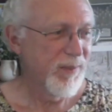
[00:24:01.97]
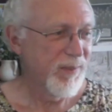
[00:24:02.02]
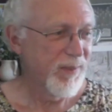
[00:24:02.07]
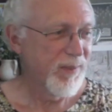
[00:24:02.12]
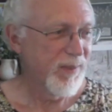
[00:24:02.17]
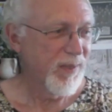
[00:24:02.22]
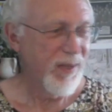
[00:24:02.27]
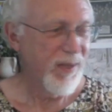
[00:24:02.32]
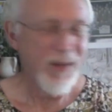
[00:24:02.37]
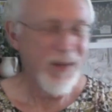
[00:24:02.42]

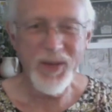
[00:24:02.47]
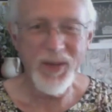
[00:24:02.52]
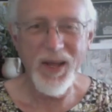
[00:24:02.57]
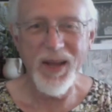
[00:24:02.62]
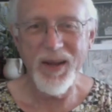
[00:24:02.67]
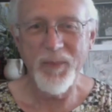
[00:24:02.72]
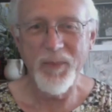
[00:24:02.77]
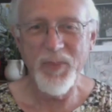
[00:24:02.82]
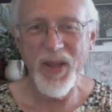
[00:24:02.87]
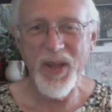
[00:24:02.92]
a kind
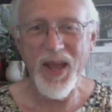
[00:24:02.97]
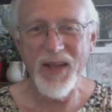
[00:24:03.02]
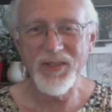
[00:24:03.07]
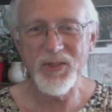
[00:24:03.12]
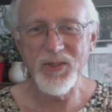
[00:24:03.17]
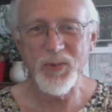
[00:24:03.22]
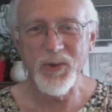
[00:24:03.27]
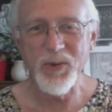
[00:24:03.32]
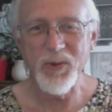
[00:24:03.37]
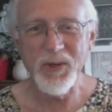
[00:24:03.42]
of
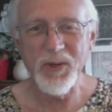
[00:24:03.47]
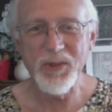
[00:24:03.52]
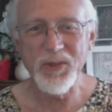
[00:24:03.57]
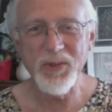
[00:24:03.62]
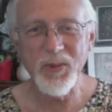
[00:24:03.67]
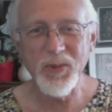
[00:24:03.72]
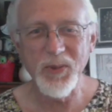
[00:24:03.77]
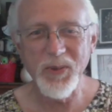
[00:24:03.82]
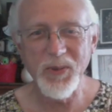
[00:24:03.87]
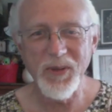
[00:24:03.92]
patchwork
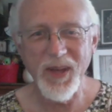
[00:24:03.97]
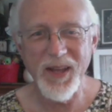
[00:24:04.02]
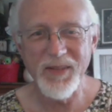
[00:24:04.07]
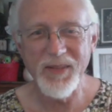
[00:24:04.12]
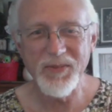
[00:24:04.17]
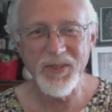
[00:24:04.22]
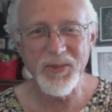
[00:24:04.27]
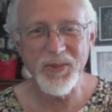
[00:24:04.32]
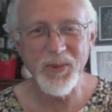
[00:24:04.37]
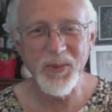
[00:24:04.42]
story, life
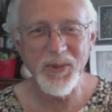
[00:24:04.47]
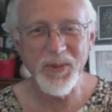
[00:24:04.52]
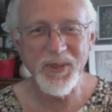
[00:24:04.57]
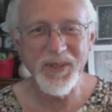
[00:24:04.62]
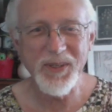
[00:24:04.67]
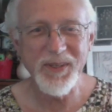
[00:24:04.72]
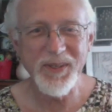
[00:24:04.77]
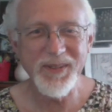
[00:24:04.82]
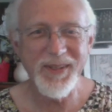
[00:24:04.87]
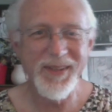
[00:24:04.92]

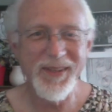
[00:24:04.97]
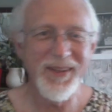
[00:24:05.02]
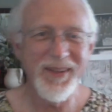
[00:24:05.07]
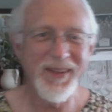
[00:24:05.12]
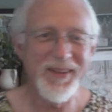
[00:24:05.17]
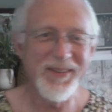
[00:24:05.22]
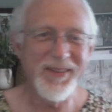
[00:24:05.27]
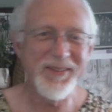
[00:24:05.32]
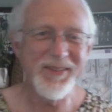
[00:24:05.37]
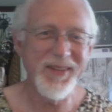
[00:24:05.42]
story
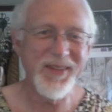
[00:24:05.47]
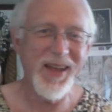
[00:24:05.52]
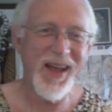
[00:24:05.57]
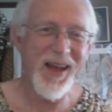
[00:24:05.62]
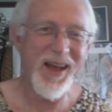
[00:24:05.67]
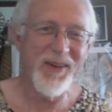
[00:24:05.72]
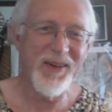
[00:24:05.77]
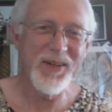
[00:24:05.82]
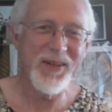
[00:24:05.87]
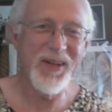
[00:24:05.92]
uh, as to
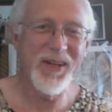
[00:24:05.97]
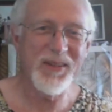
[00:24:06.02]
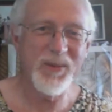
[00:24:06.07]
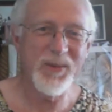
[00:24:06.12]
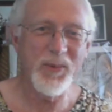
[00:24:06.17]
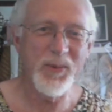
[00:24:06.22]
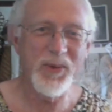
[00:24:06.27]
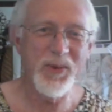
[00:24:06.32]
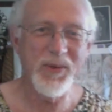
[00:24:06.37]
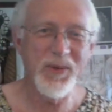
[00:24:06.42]
how it got to
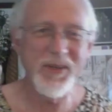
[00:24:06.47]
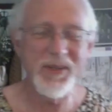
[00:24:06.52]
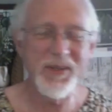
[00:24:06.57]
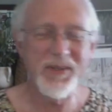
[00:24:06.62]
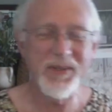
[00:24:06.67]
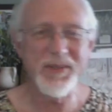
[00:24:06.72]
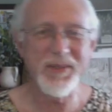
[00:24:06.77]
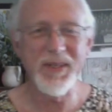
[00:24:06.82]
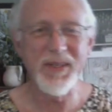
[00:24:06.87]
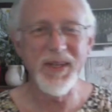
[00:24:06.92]
where it is
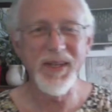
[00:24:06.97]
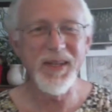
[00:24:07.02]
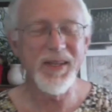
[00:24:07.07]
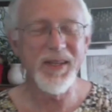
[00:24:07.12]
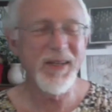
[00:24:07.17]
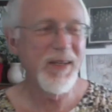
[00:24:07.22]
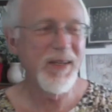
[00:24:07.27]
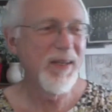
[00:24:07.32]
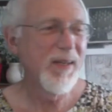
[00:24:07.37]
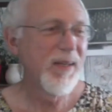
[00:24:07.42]
today.
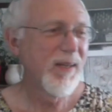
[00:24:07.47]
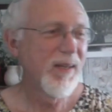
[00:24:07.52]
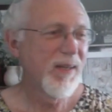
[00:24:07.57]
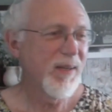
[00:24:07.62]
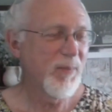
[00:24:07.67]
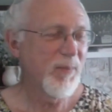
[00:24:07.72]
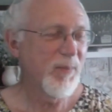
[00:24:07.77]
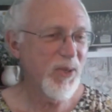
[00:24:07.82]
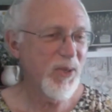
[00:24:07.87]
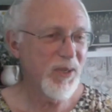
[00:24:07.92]

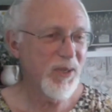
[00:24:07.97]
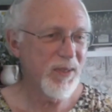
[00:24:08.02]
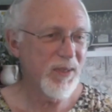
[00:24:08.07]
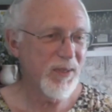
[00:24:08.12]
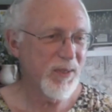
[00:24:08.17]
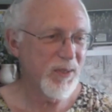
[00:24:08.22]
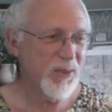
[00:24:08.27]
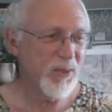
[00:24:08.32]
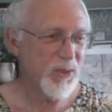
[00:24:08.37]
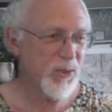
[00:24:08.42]
But
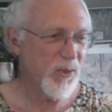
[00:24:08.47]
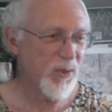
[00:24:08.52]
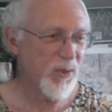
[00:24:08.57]
the short